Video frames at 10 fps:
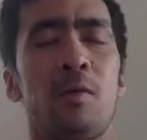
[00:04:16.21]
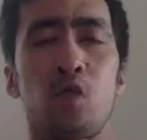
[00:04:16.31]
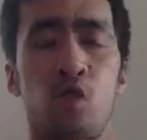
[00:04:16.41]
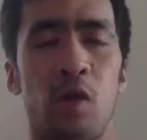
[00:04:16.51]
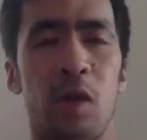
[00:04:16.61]

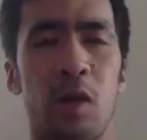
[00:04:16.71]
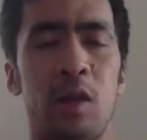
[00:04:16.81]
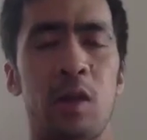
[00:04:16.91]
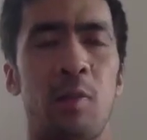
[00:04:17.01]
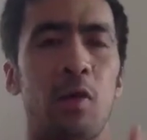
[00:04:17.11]

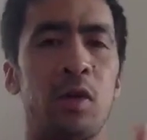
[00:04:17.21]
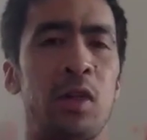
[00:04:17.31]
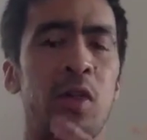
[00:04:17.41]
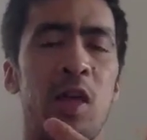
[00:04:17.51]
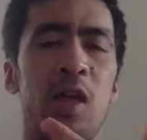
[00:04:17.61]
strengthening the
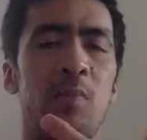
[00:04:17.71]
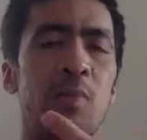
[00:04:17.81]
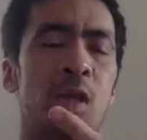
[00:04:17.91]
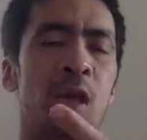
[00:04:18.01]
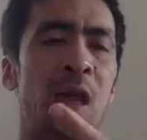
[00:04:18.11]
body and the
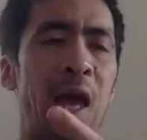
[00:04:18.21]
hips,